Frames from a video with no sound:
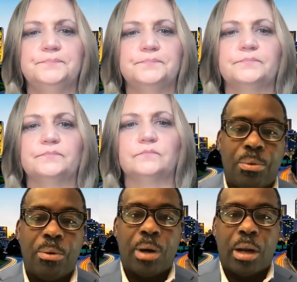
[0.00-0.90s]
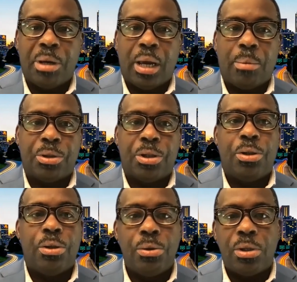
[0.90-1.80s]
And so we want to be able to
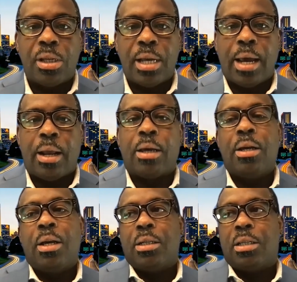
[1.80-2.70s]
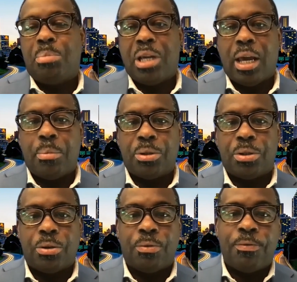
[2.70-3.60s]
use the data to be able
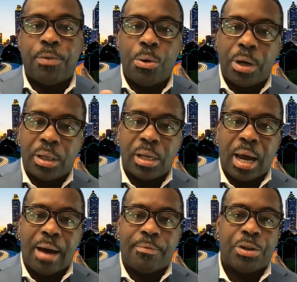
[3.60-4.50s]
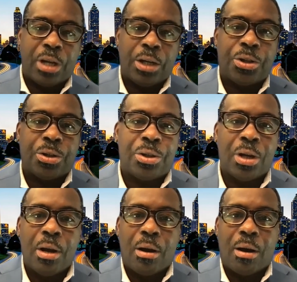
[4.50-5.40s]
to focus the conversations
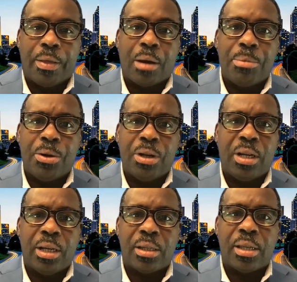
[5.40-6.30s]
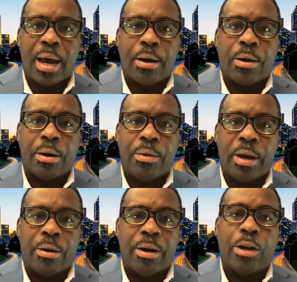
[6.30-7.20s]
on the communities that
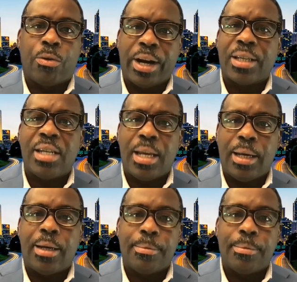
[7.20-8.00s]
are in greatest need.